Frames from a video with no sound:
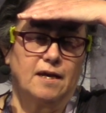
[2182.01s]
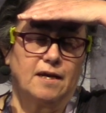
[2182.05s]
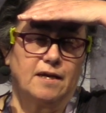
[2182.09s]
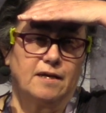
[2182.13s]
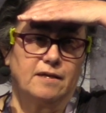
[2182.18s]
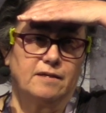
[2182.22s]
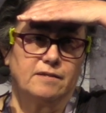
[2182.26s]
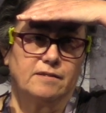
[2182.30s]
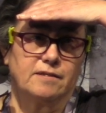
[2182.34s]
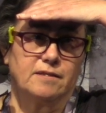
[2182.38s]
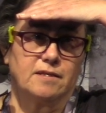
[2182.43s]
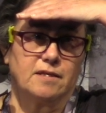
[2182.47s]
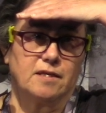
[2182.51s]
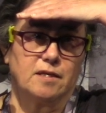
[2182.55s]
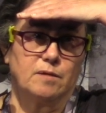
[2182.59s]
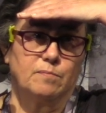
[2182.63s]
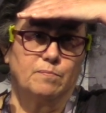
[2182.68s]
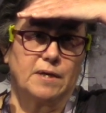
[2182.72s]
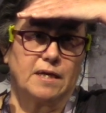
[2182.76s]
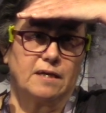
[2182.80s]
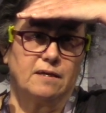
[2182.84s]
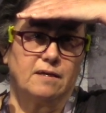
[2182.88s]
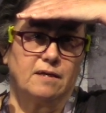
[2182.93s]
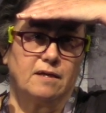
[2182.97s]
is the
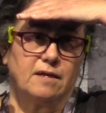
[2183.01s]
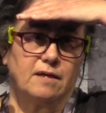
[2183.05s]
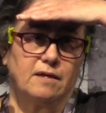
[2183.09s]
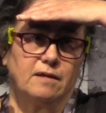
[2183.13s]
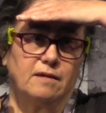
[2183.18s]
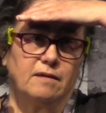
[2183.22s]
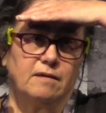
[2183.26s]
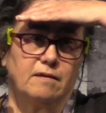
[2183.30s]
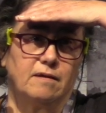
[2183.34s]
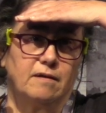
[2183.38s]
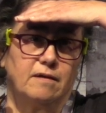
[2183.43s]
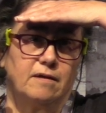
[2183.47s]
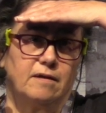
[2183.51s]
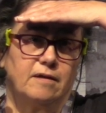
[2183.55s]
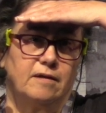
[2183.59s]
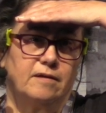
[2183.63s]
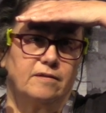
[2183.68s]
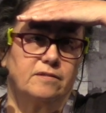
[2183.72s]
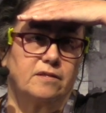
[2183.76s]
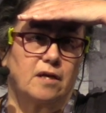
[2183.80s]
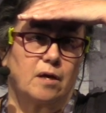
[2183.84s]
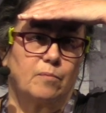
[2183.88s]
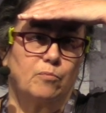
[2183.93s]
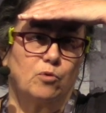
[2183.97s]
pending
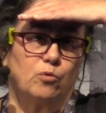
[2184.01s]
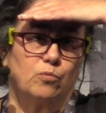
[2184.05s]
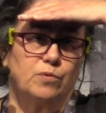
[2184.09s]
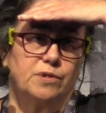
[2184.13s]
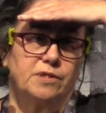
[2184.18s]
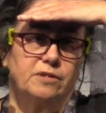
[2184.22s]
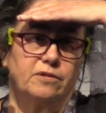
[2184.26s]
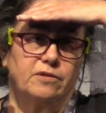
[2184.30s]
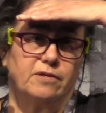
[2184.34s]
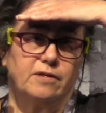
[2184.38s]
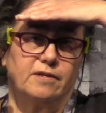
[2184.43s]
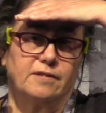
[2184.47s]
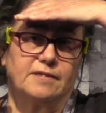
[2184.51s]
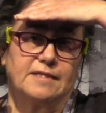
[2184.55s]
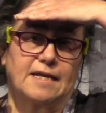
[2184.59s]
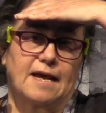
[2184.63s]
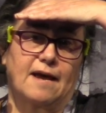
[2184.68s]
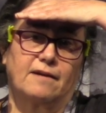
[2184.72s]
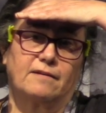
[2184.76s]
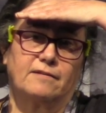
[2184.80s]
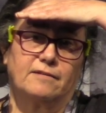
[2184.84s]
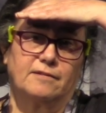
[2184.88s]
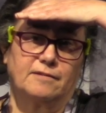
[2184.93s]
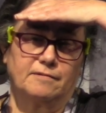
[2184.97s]
Cyber Resilience
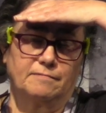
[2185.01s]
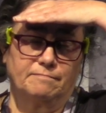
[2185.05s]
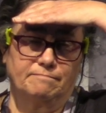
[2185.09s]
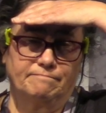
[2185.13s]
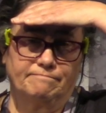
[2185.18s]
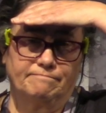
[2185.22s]
Act.